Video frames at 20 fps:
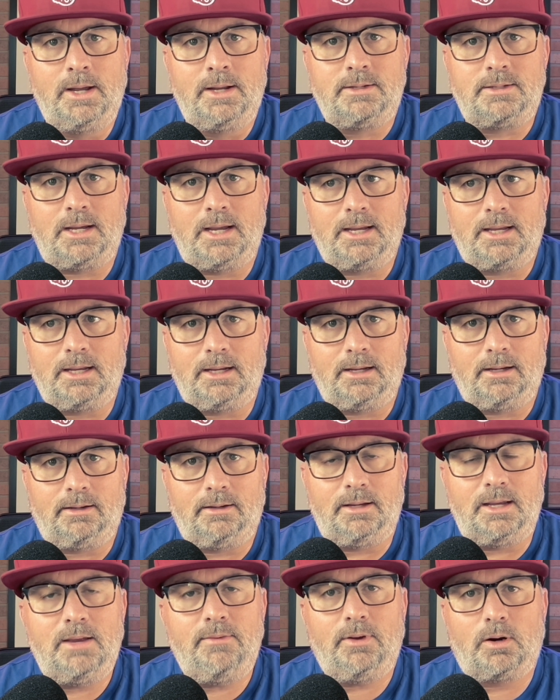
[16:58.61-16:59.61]

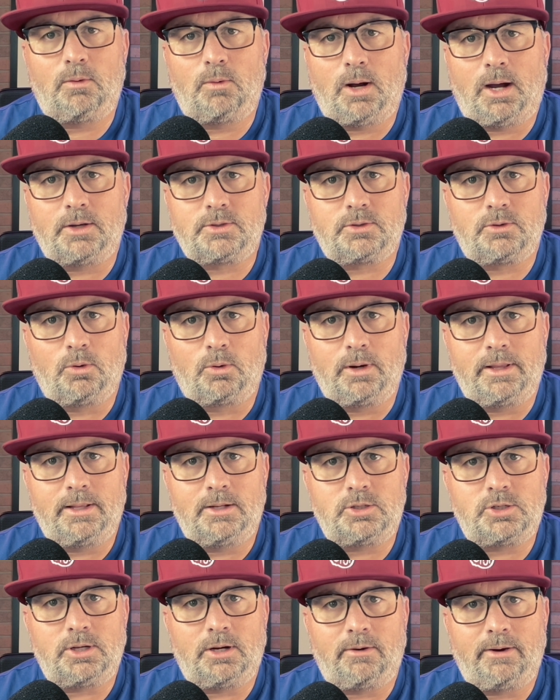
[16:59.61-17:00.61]
taking even a raw story
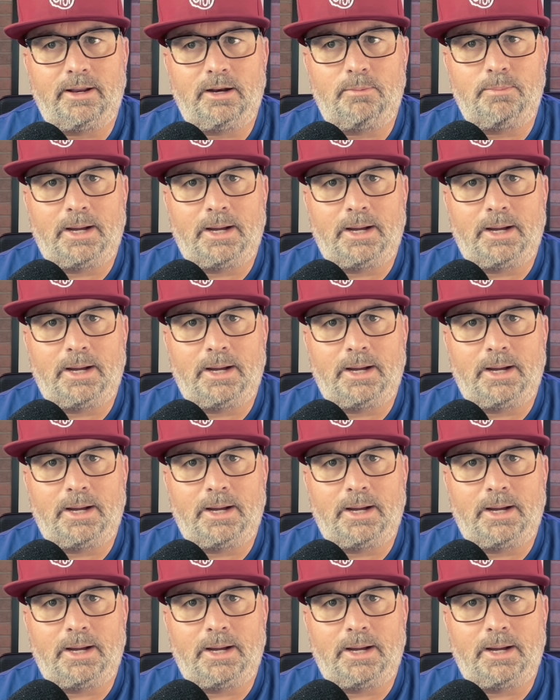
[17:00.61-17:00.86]
that's generated